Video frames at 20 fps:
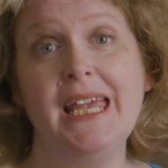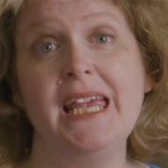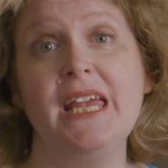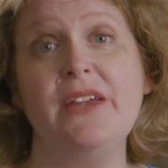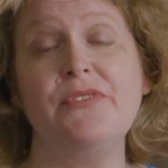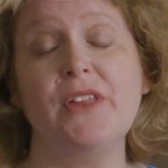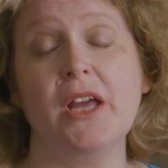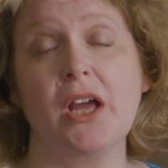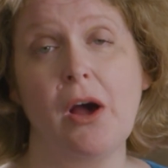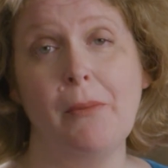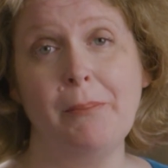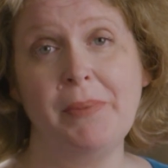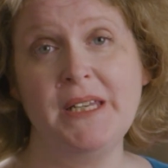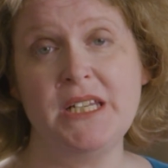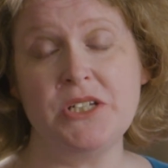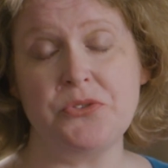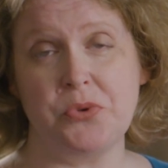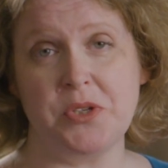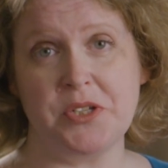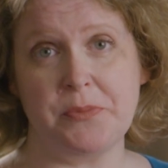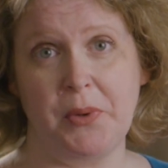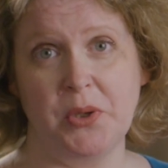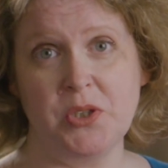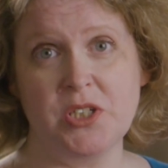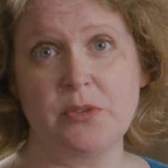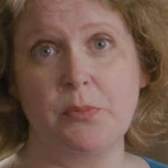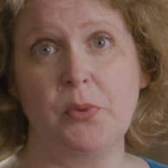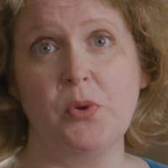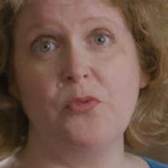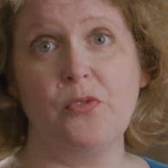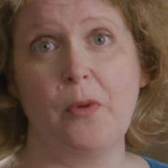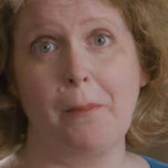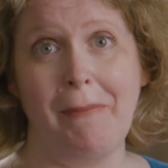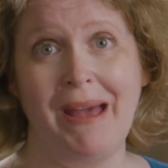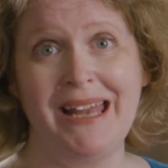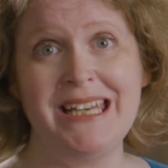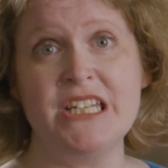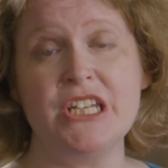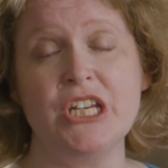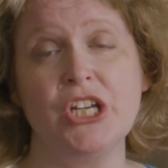if the companies responsible for
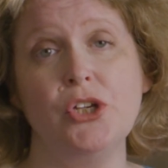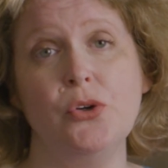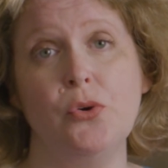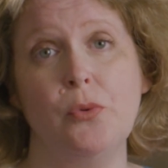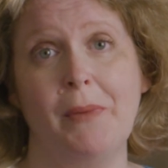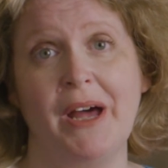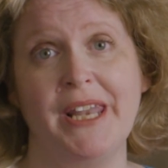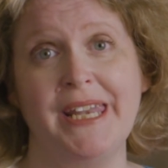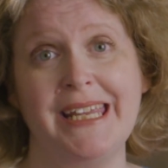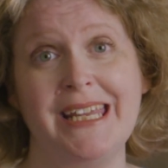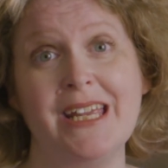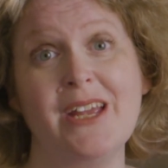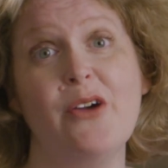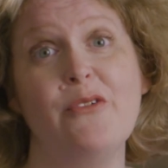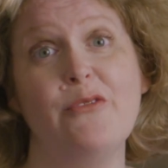managing your money